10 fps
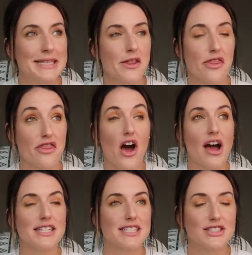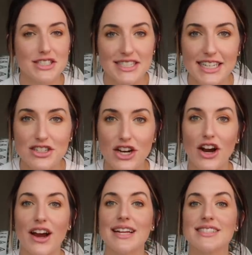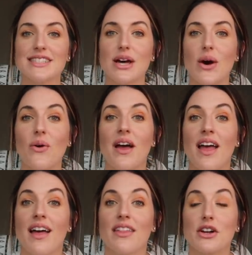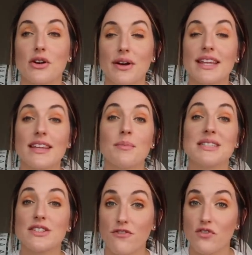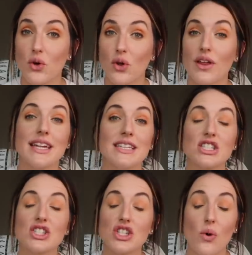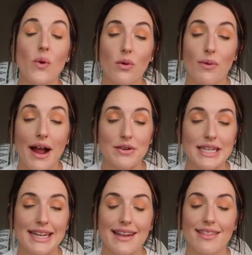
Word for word: thought to teach her. And so the curriculum is full. It is so well-rounded.